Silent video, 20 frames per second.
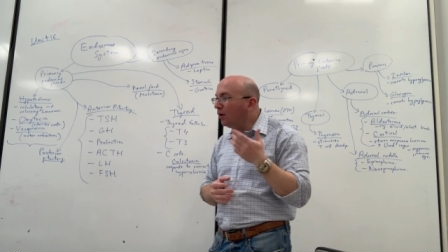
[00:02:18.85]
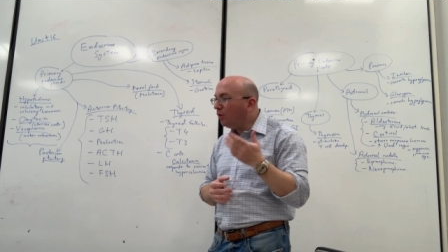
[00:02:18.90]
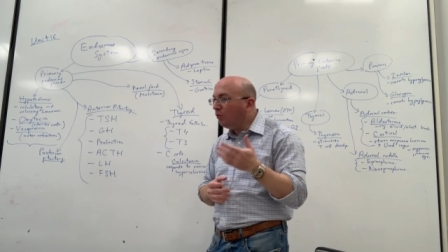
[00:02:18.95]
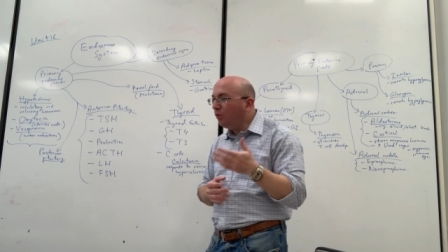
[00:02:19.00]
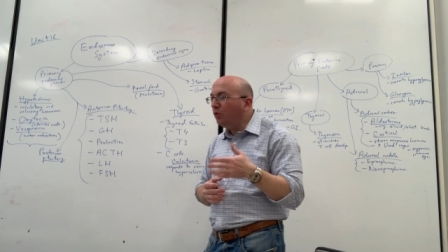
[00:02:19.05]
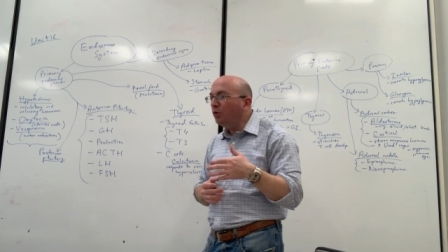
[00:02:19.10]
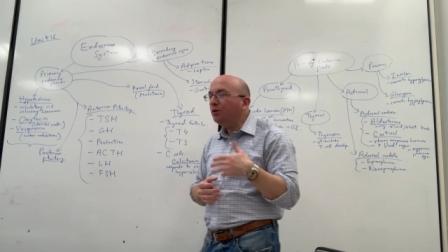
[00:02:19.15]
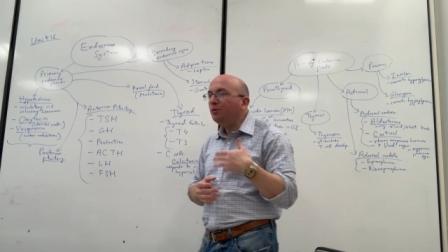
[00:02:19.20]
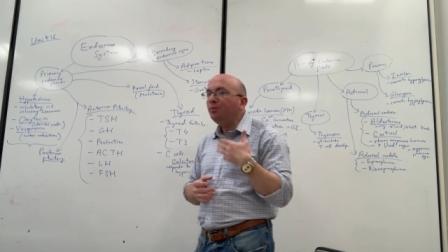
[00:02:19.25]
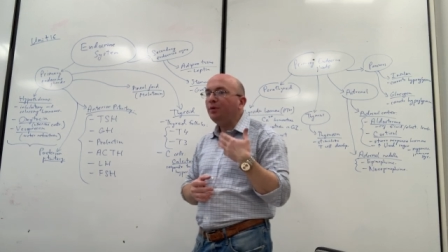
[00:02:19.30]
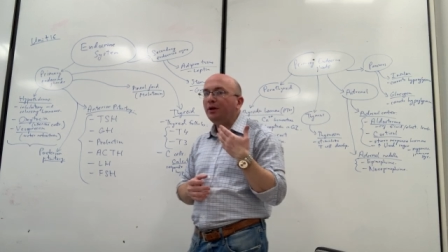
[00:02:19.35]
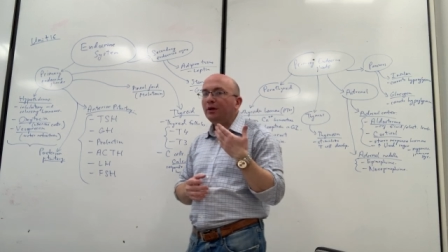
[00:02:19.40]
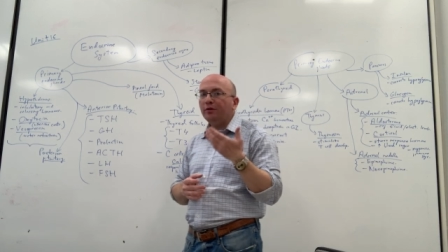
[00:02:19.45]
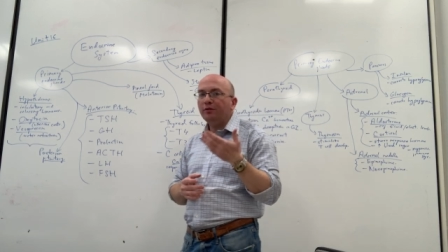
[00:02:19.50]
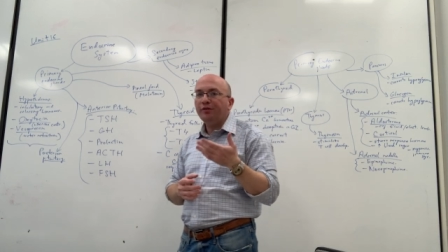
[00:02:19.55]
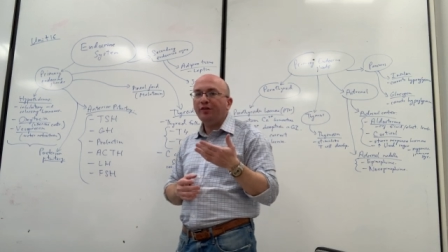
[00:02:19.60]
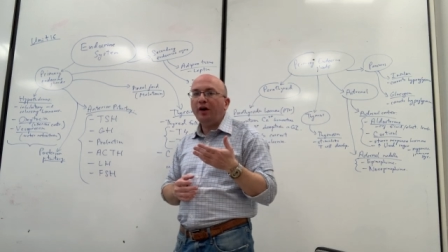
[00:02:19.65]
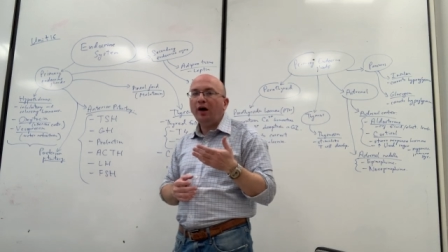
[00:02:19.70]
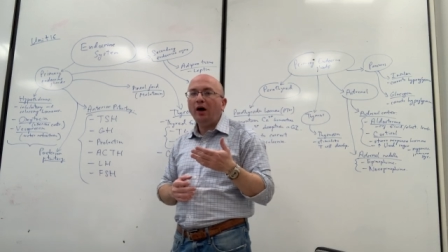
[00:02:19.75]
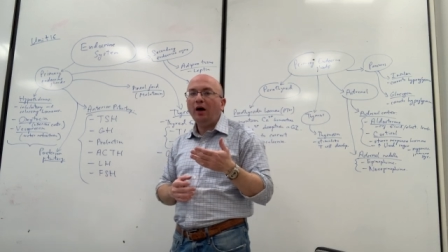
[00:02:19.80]
would be
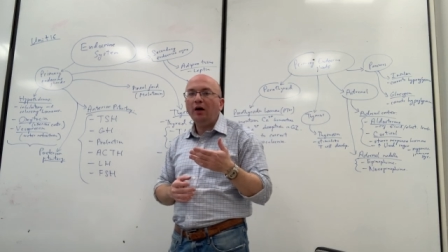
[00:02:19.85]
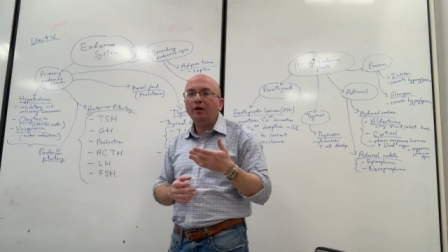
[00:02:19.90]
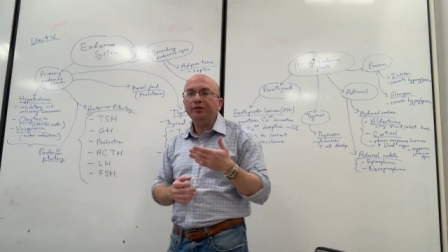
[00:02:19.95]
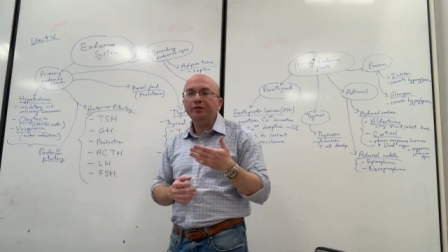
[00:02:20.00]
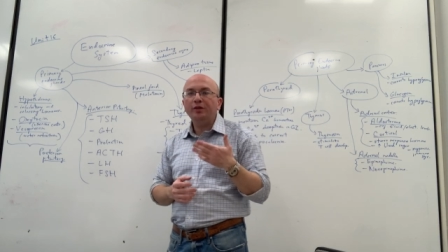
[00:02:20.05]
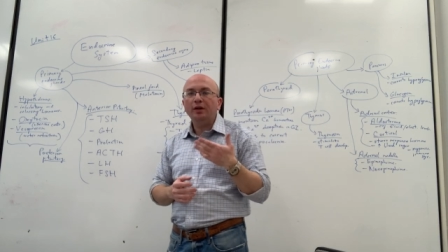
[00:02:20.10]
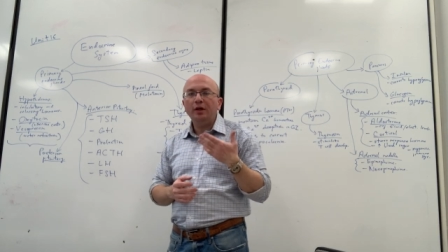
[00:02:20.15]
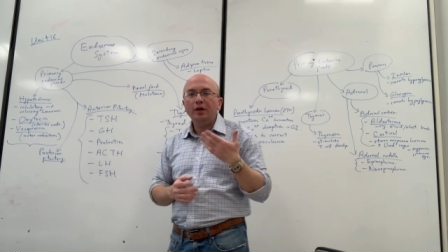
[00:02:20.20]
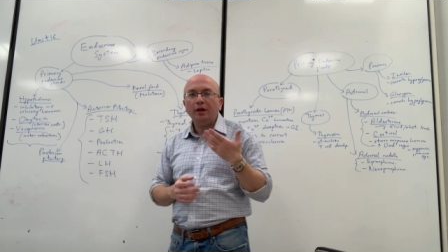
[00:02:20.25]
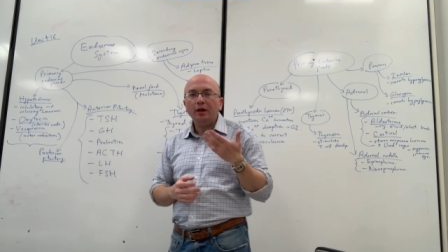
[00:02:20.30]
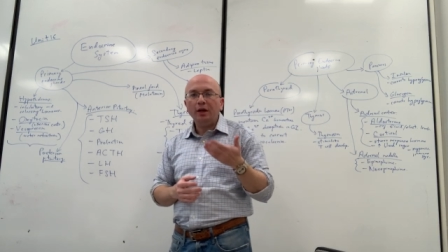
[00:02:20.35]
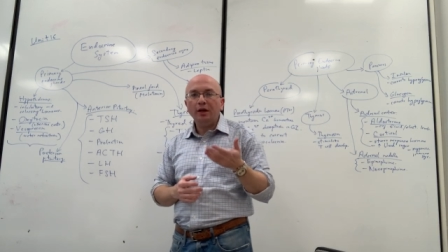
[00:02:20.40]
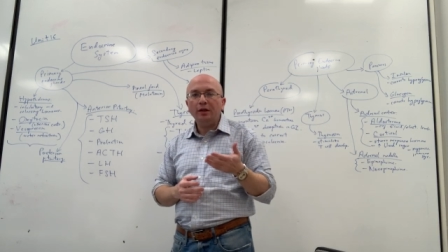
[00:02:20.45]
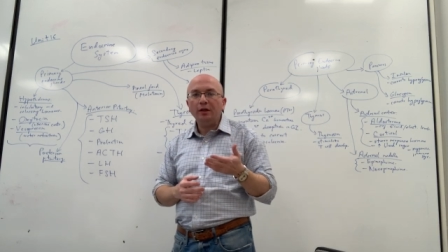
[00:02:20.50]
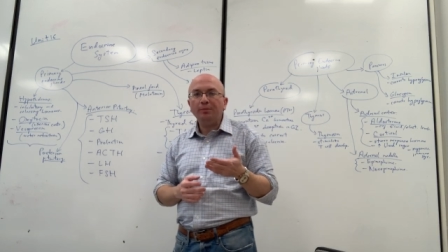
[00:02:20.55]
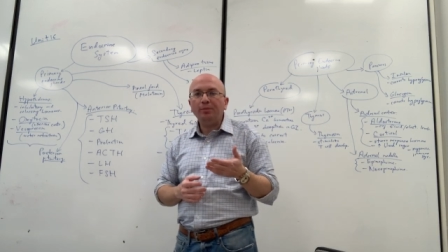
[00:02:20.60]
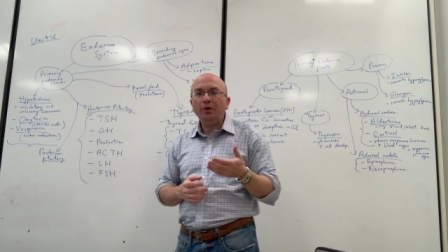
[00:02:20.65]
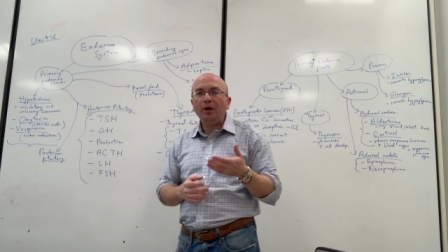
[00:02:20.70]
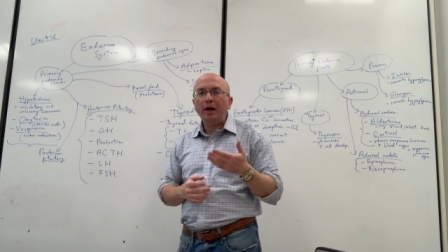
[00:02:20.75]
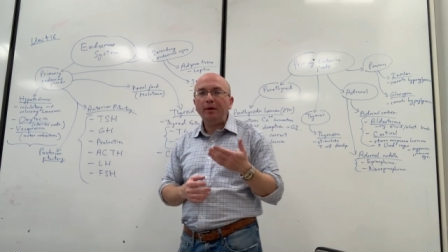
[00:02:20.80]
involved in
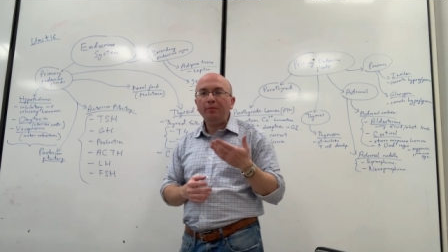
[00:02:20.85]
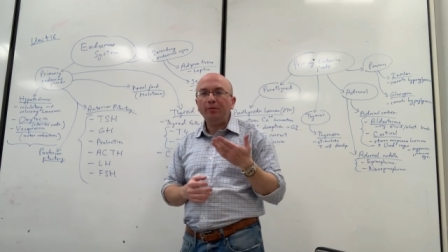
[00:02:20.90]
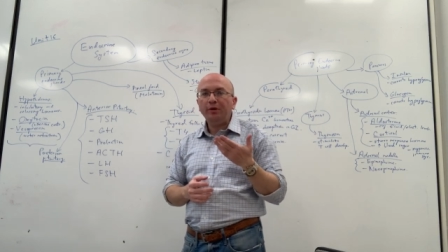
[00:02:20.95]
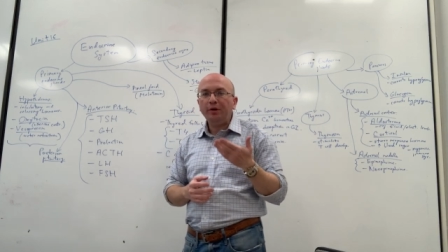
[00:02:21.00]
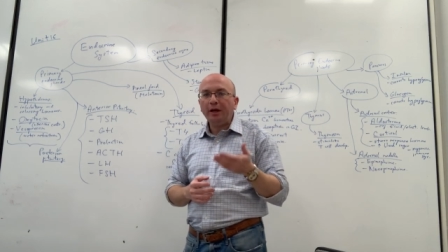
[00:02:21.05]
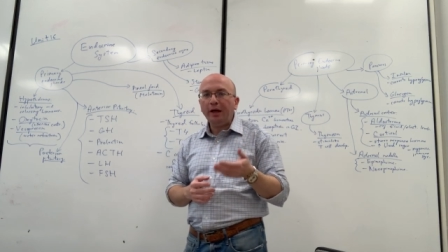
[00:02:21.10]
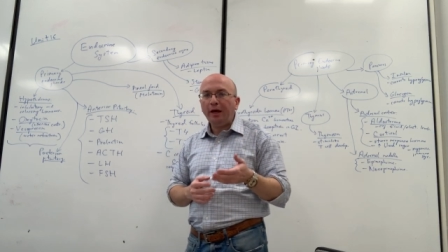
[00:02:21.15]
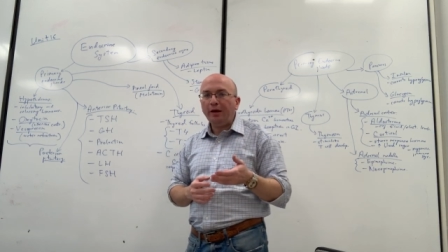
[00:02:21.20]
the primary